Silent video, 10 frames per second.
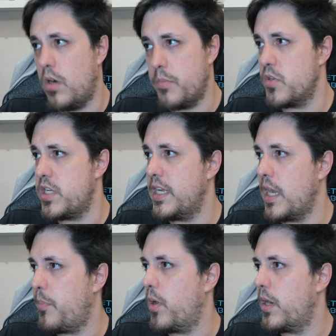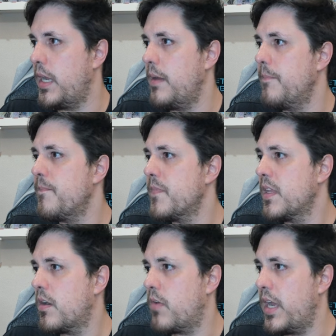Obviously Capone,
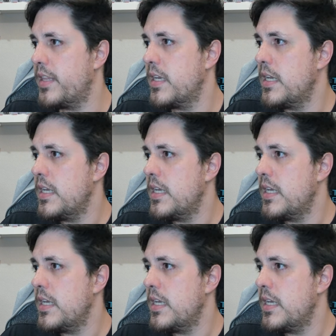right?